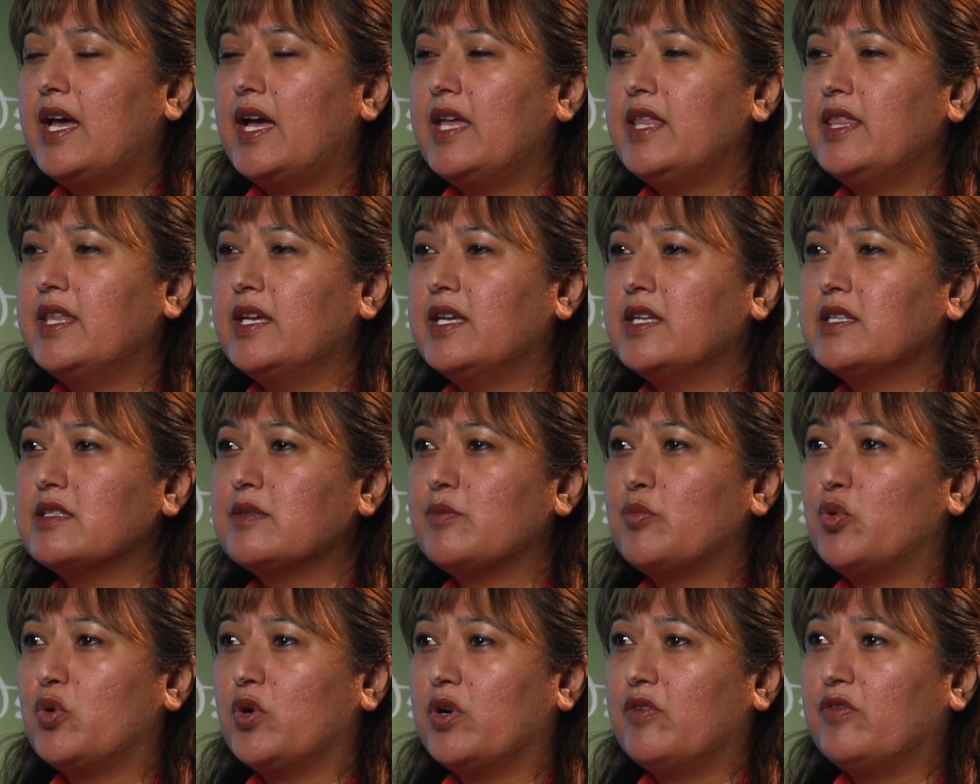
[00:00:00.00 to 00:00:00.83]
I think it's
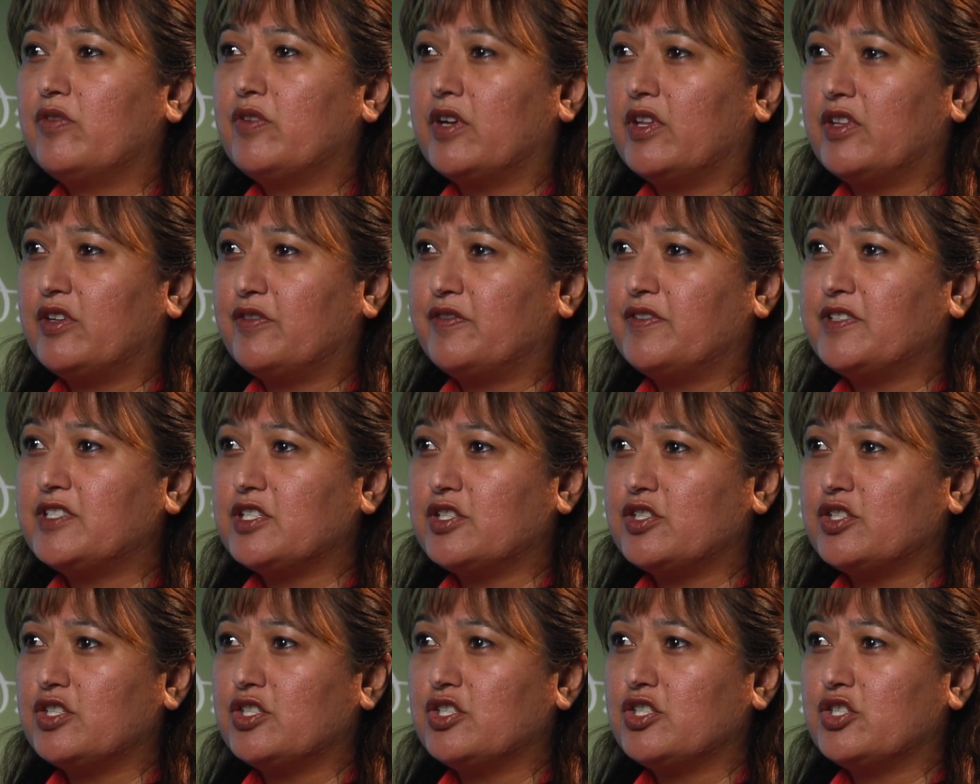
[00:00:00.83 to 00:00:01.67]
important for other
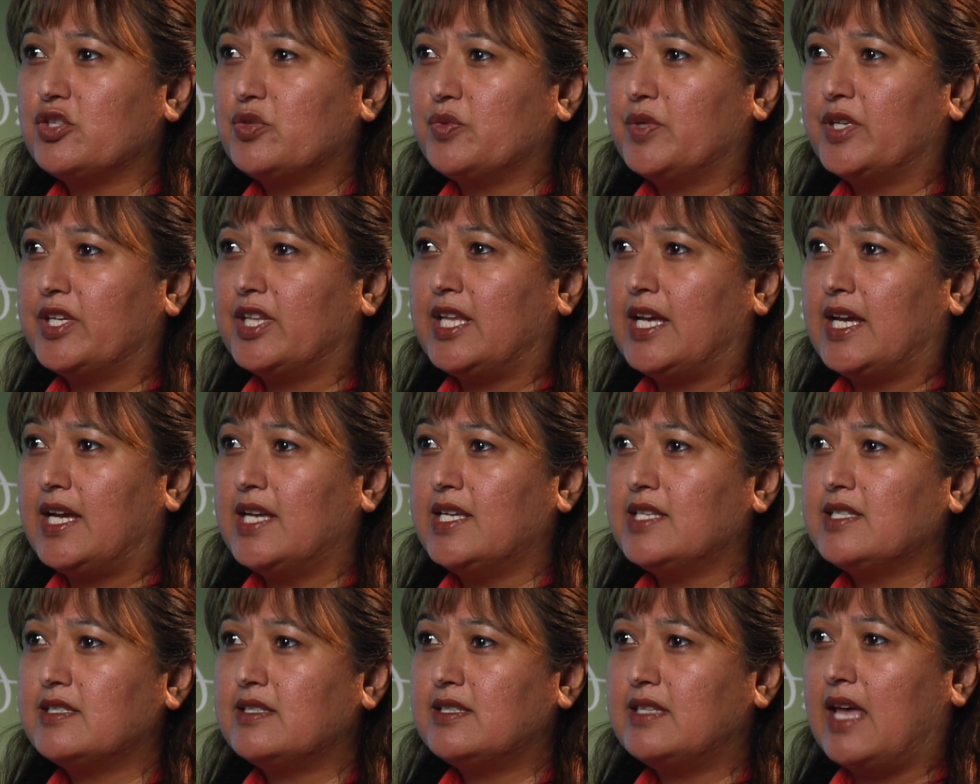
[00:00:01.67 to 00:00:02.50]
physicians to
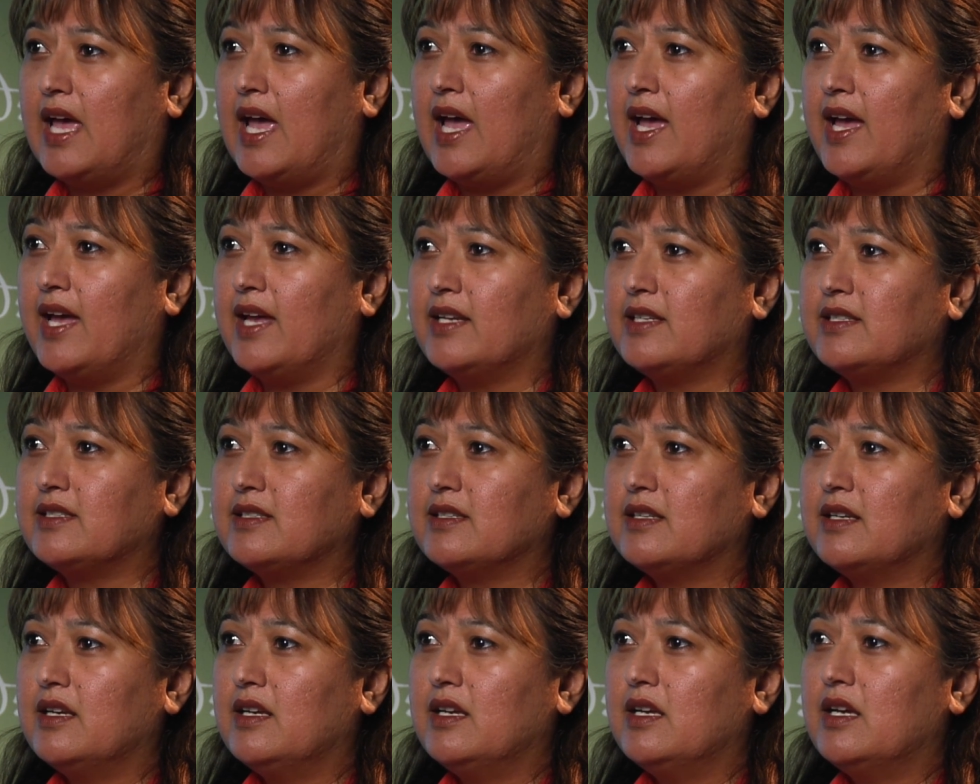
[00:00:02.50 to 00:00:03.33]
realize that
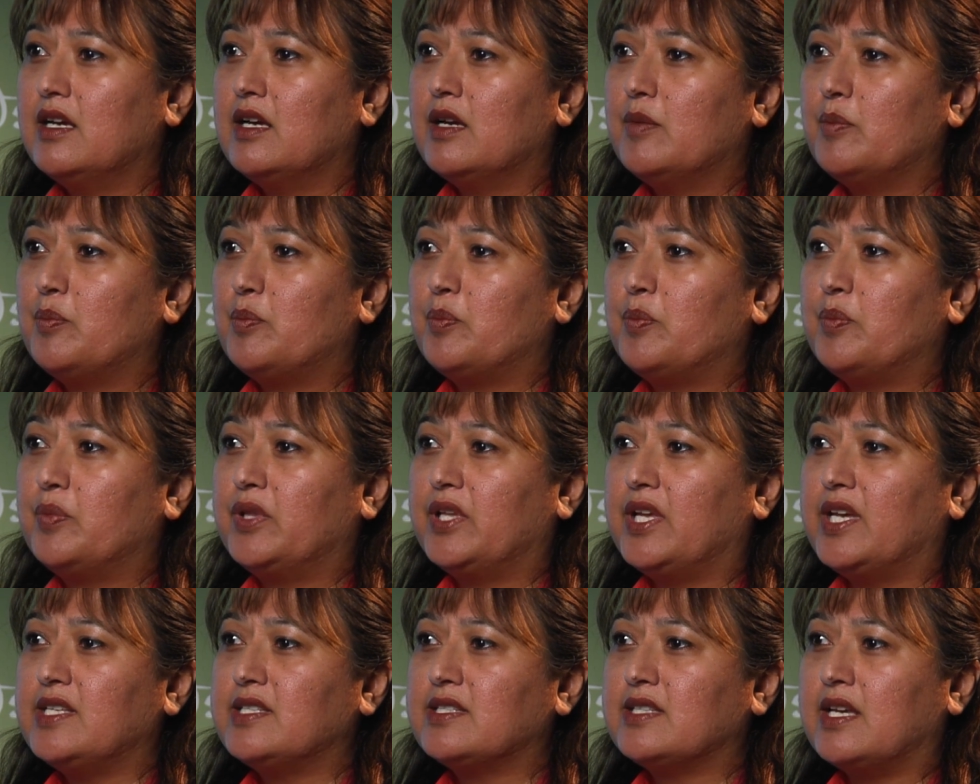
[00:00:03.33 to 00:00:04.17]

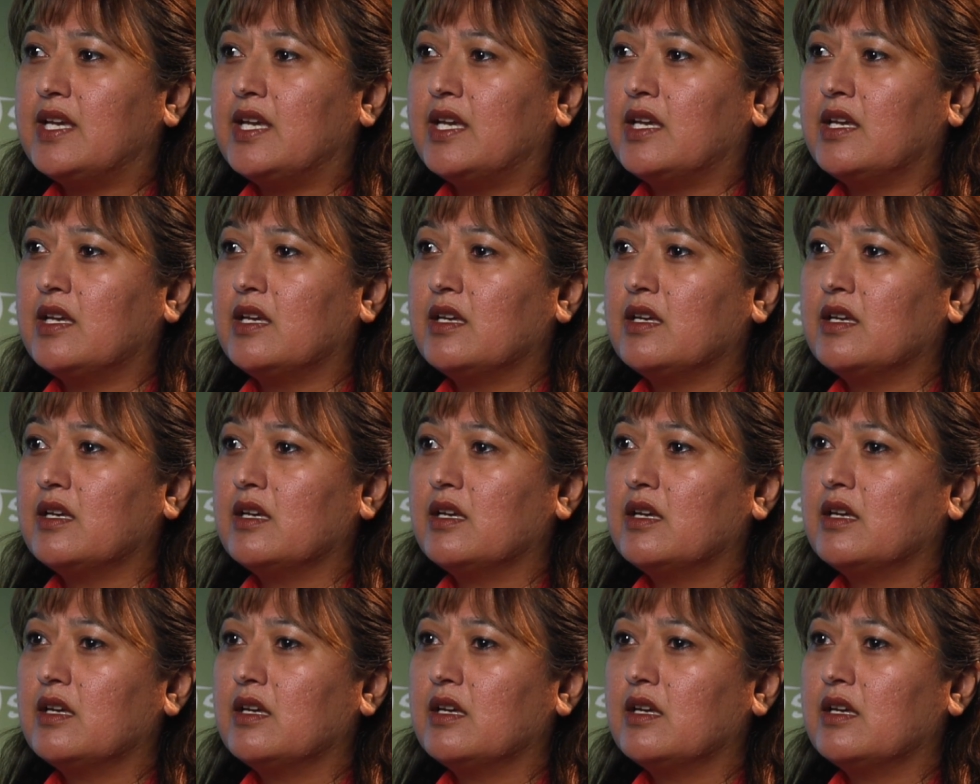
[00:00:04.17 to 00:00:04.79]
placing